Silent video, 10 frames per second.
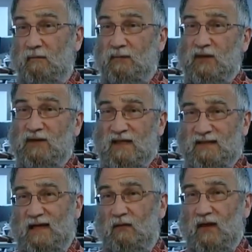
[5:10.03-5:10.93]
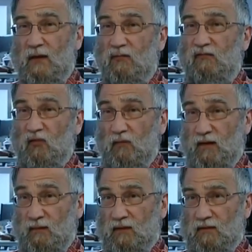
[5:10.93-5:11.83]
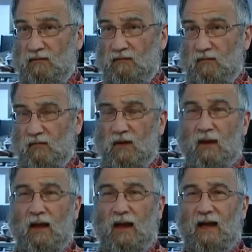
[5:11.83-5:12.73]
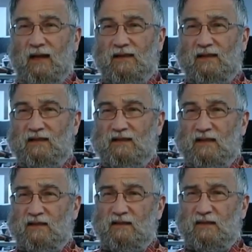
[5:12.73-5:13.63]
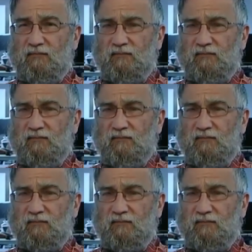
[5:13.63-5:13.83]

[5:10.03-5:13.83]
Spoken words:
because that's how they would draw people. And he's